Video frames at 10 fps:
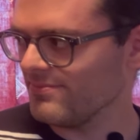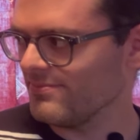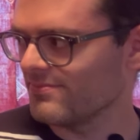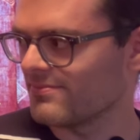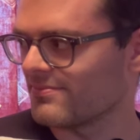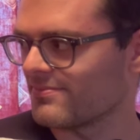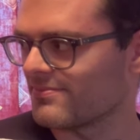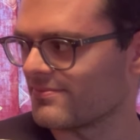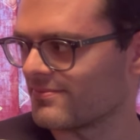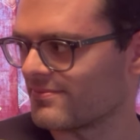
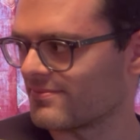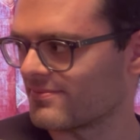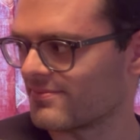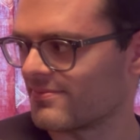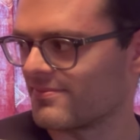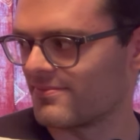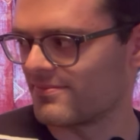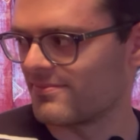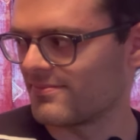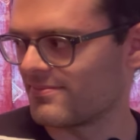
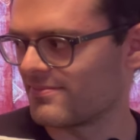The person shown says nothing.